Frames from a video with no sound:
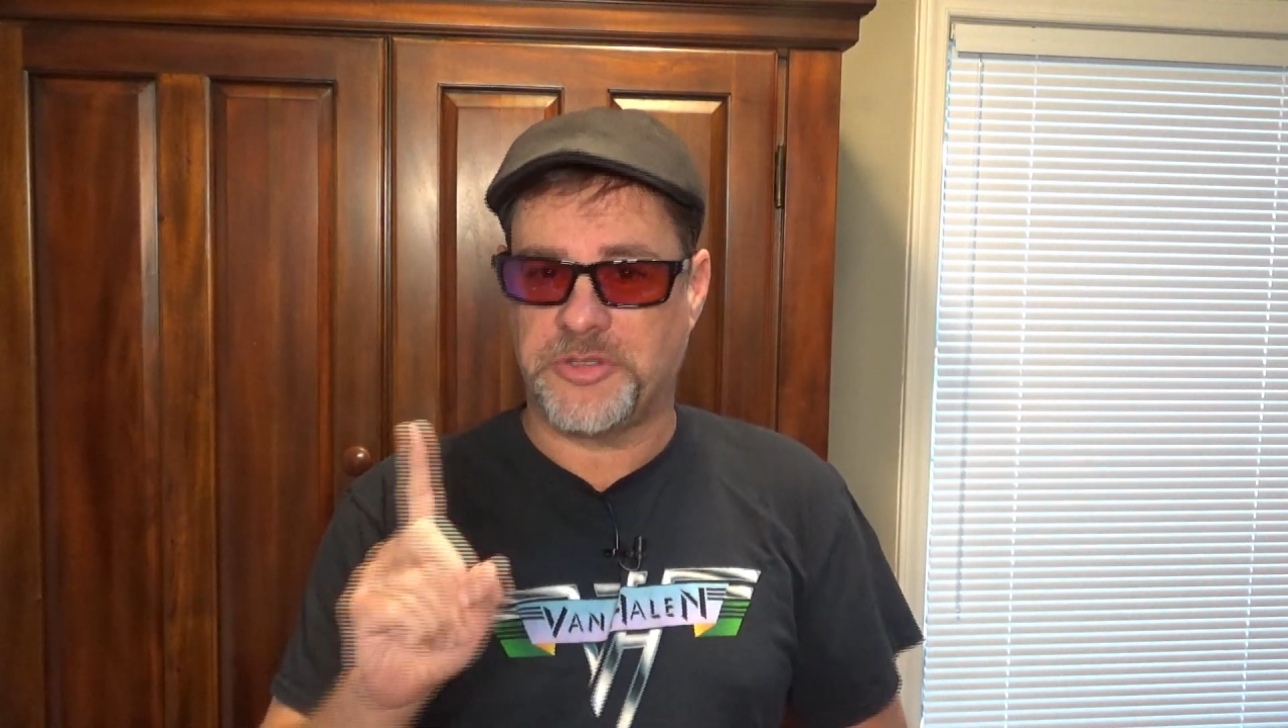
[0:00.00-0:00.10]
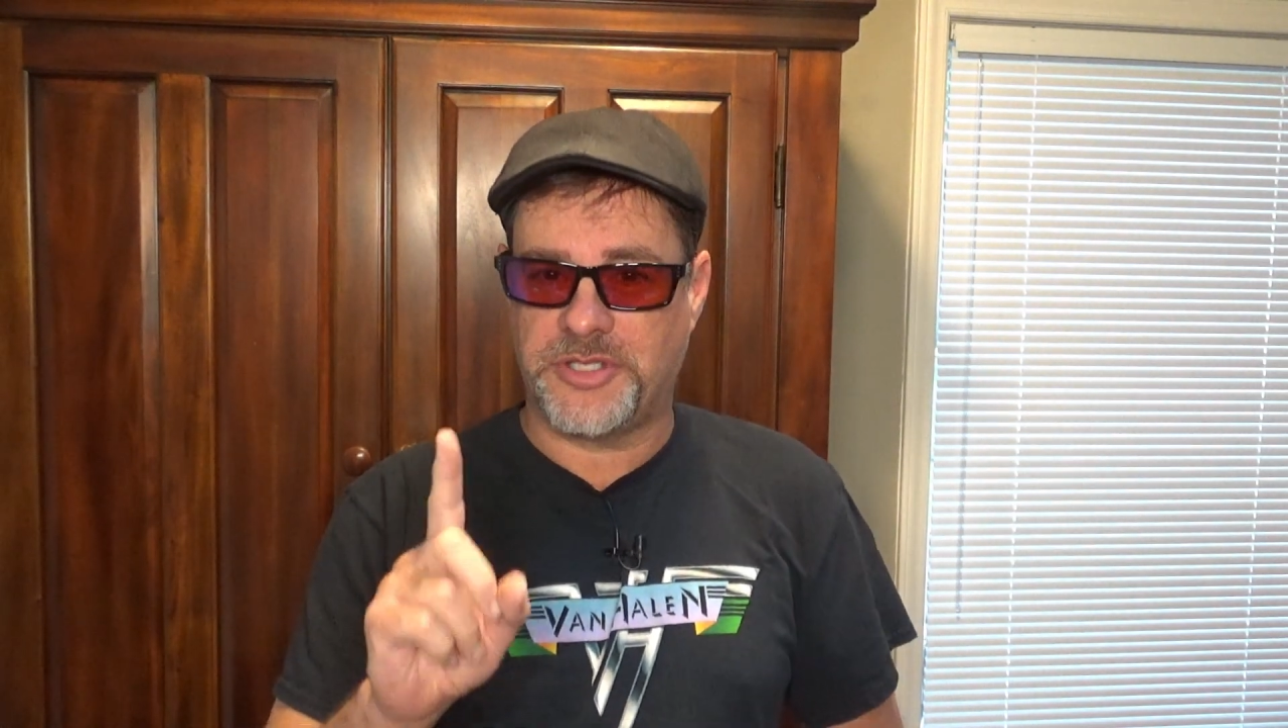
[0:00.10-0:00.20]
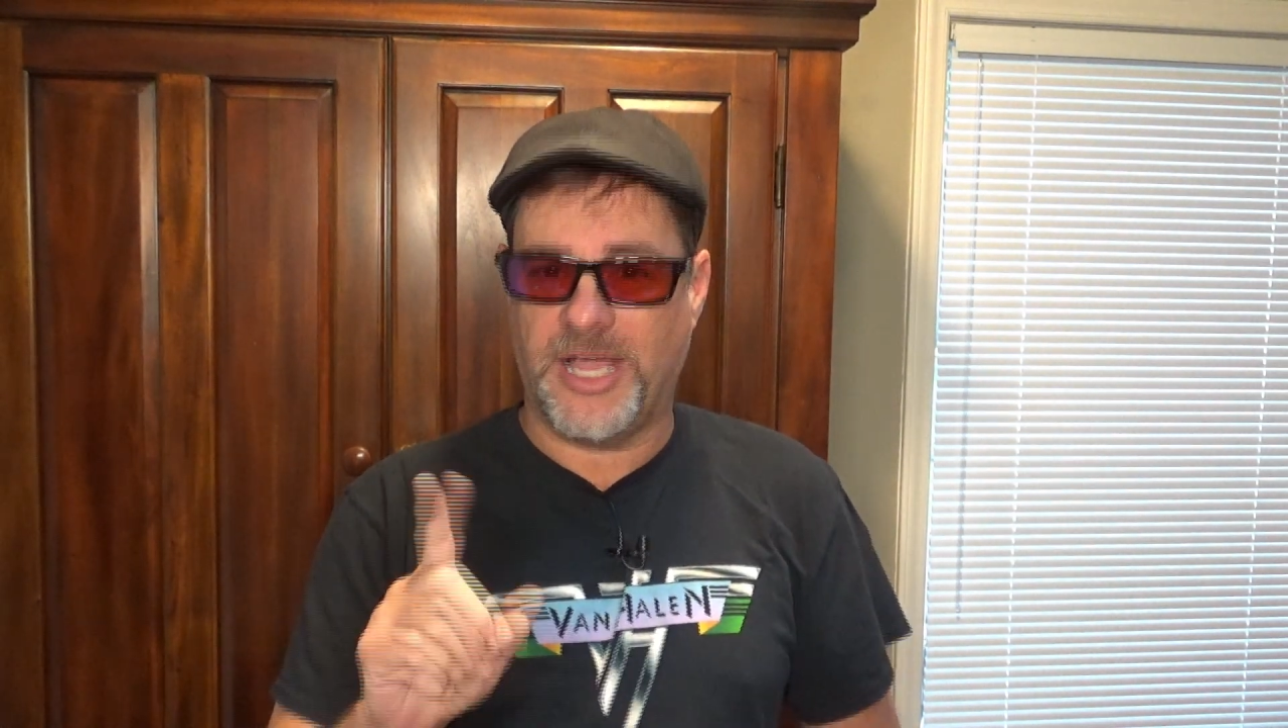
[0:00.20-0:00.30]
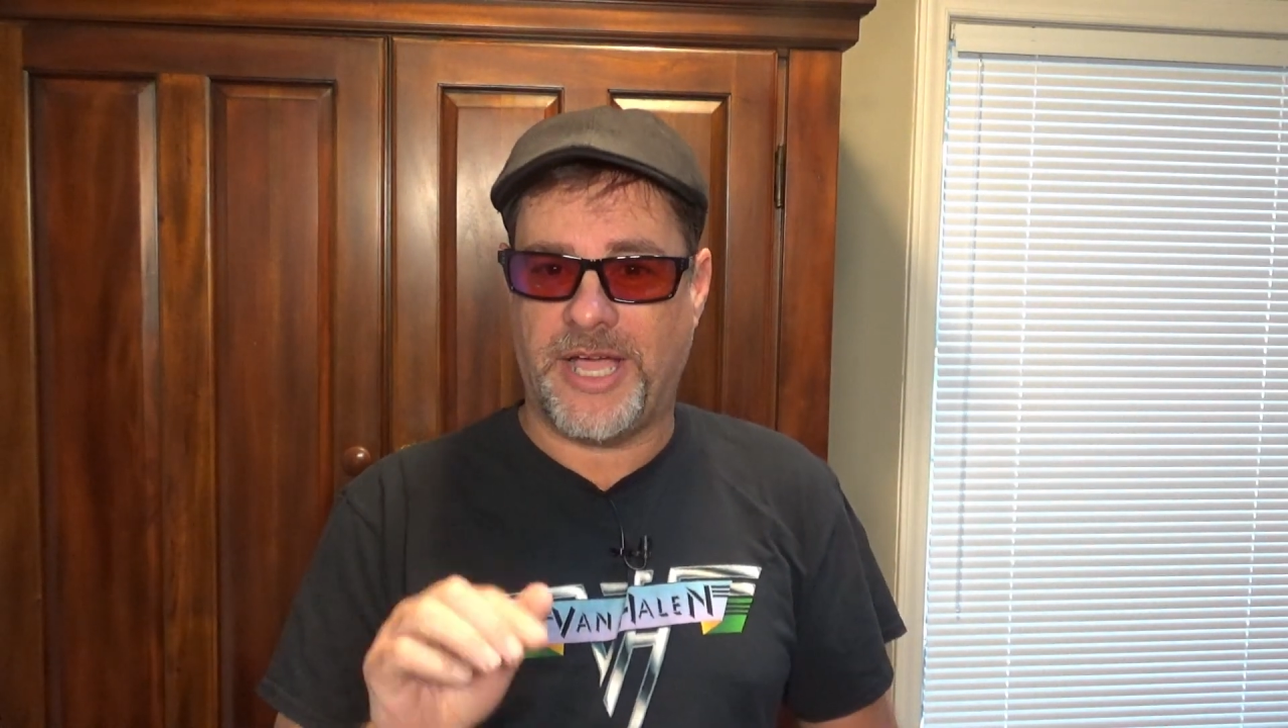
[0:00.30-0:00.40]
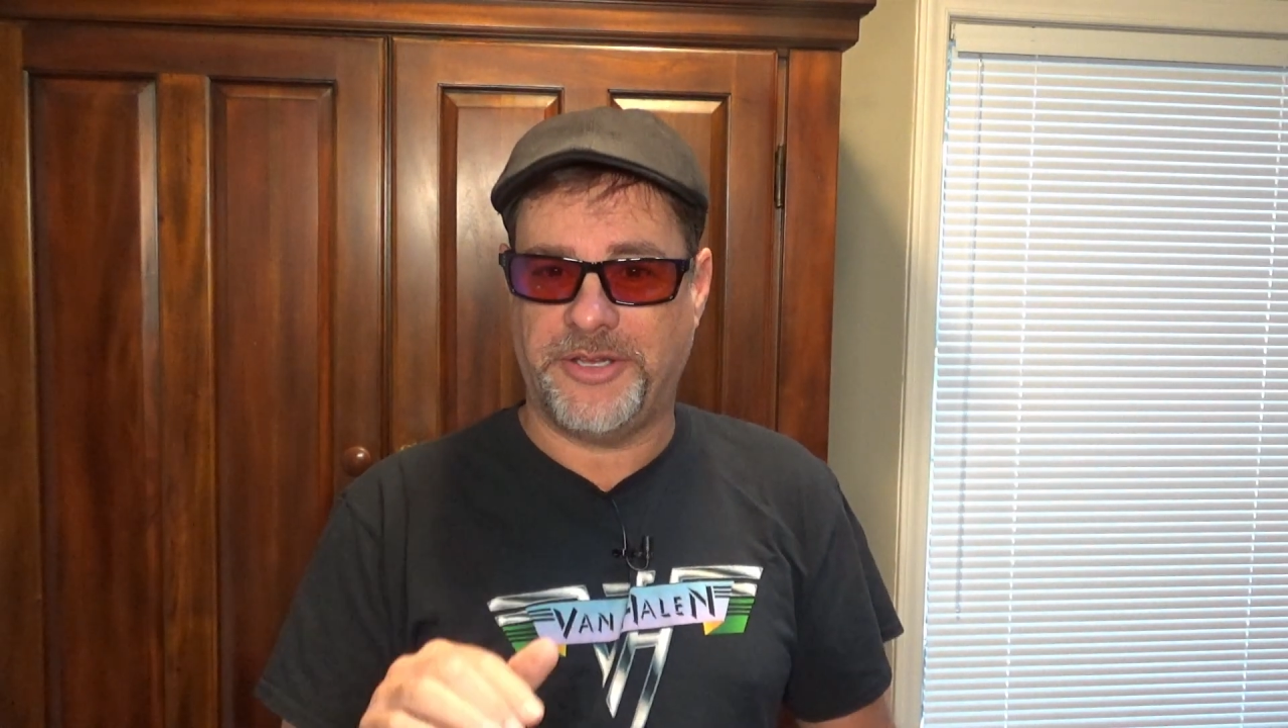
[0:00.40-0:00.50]

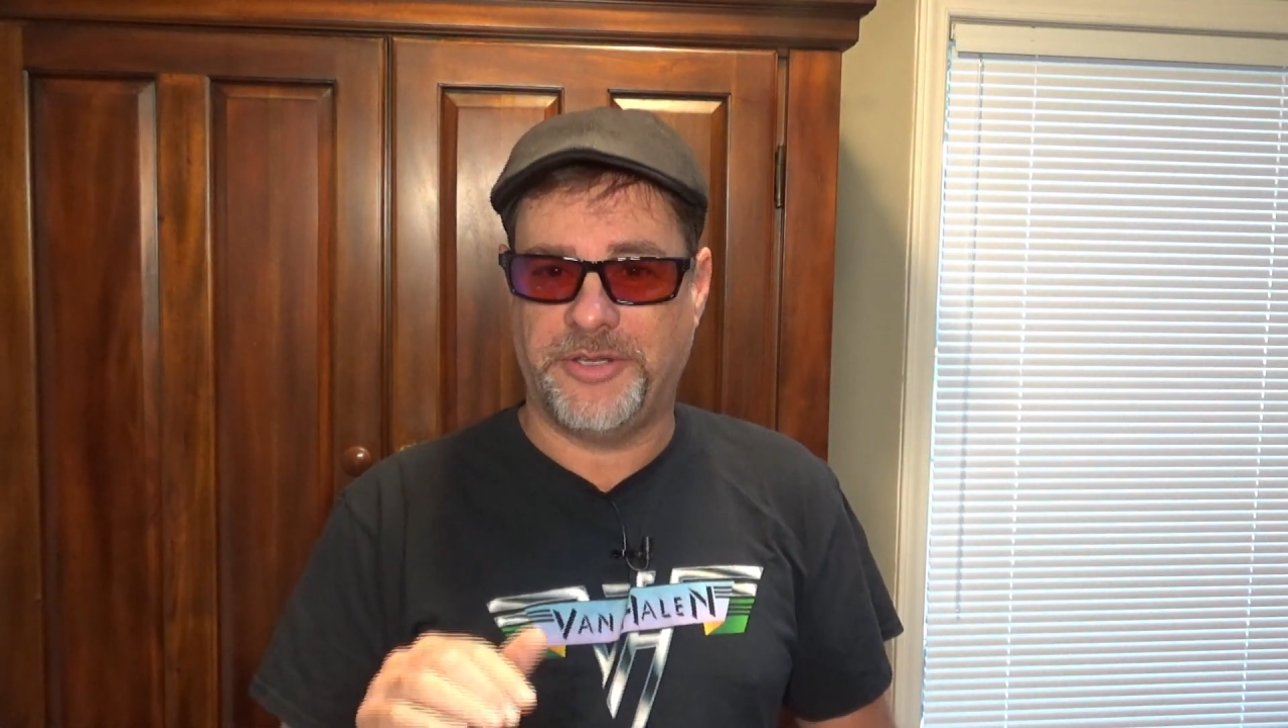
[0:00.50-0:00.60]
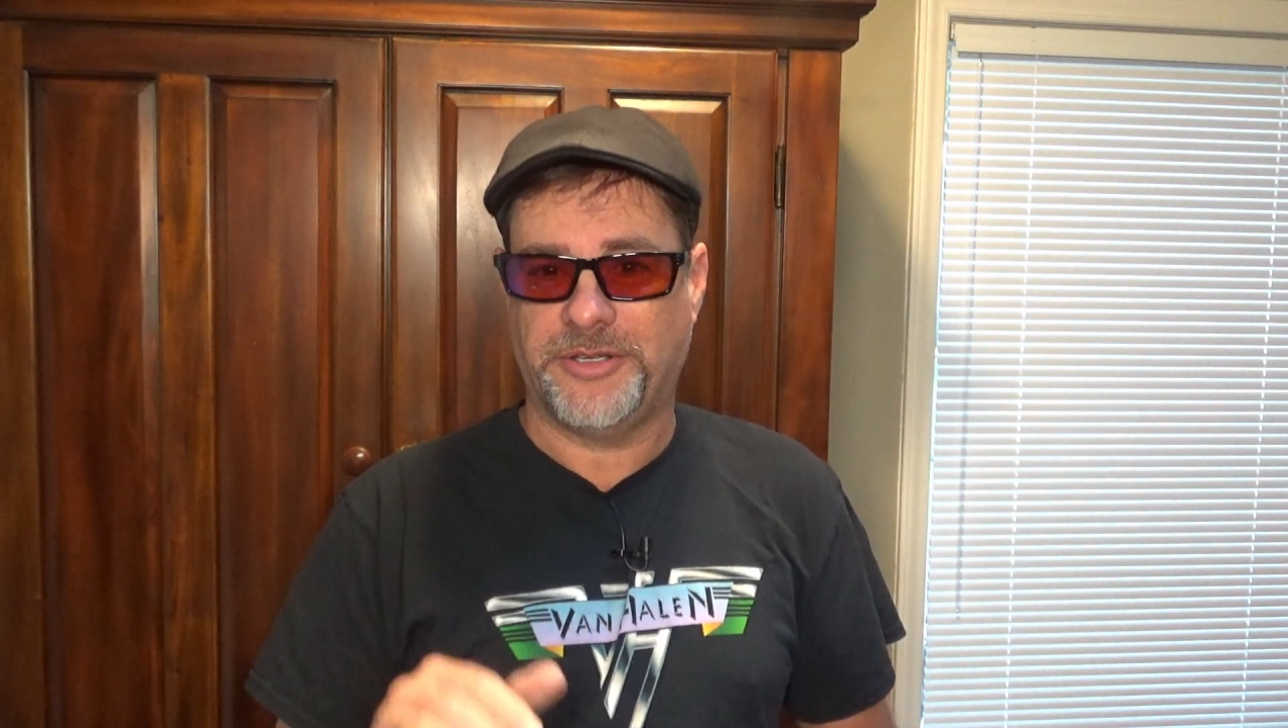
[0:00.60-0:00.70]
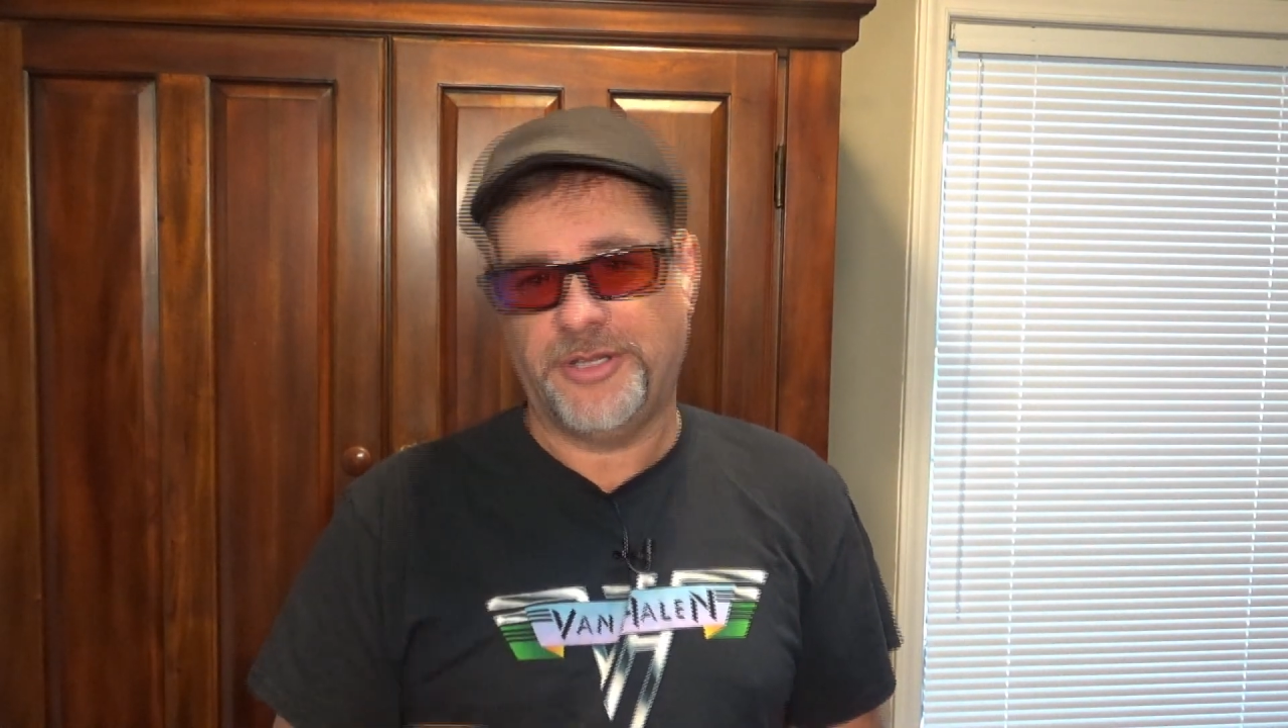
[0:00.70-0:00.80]
little slot.